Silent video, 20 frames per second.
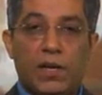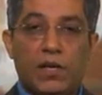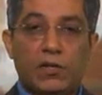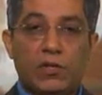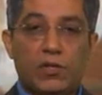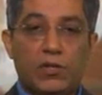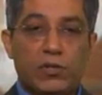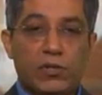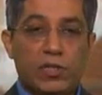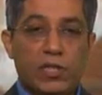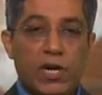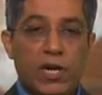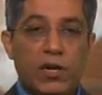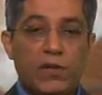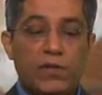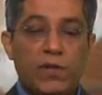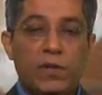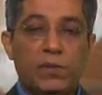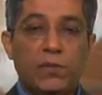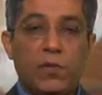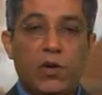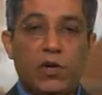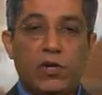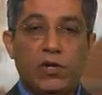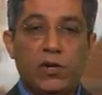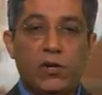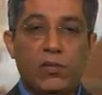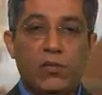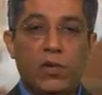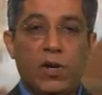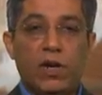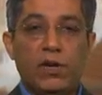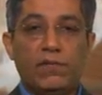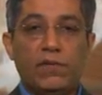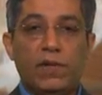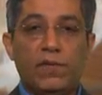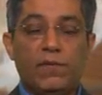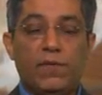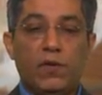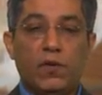So to start with, module
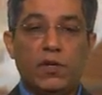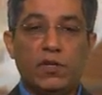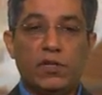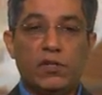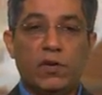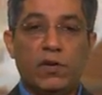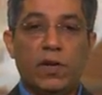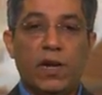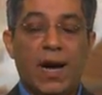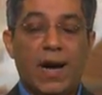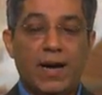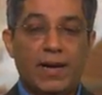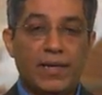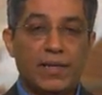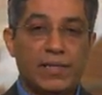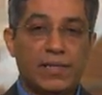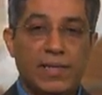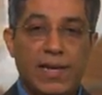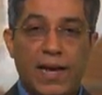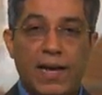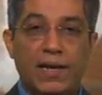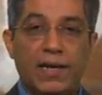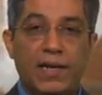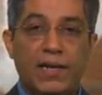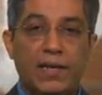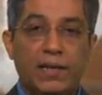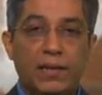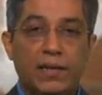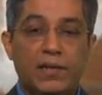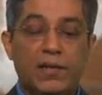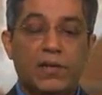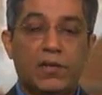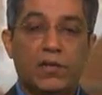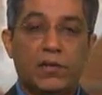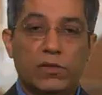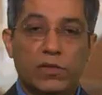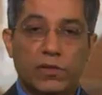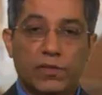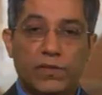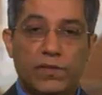1 will focus on understanding
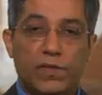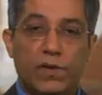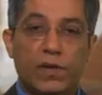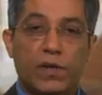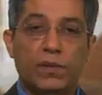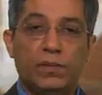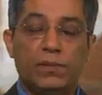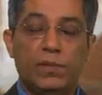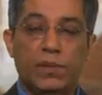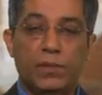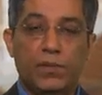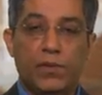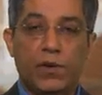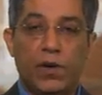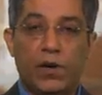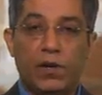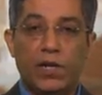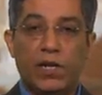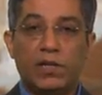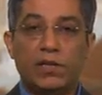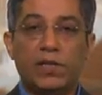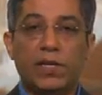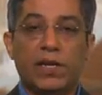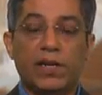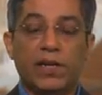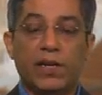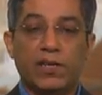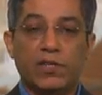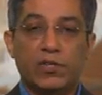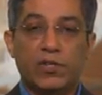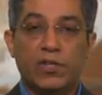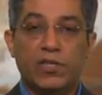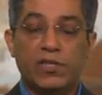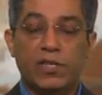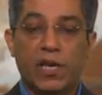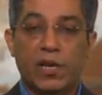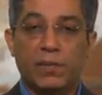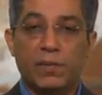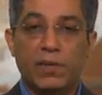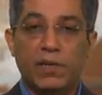the firm, the product, the industry
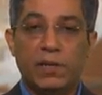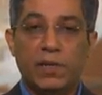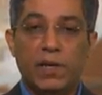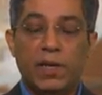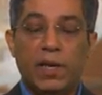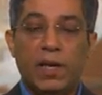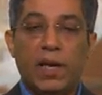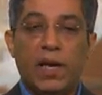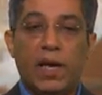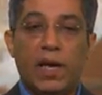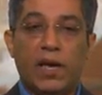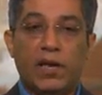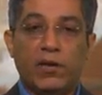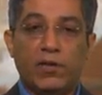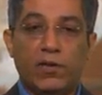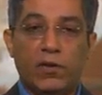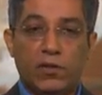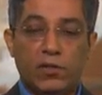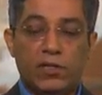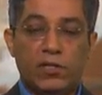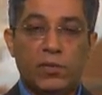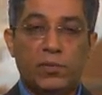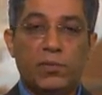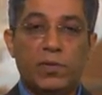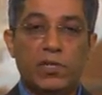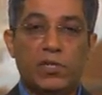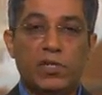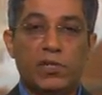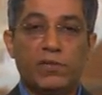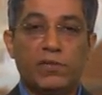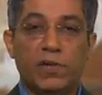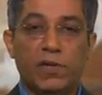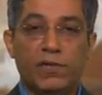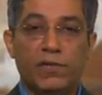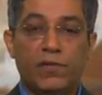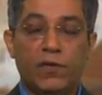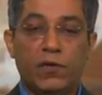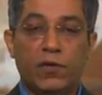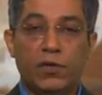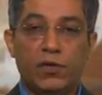segment, and your submission
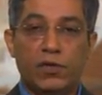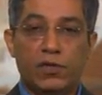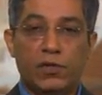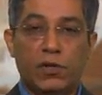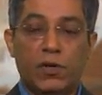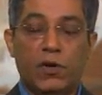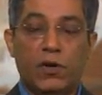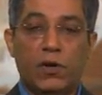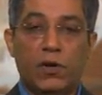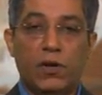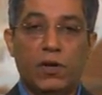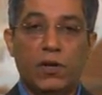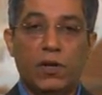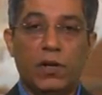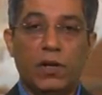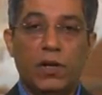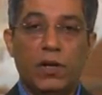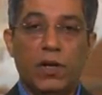will focus on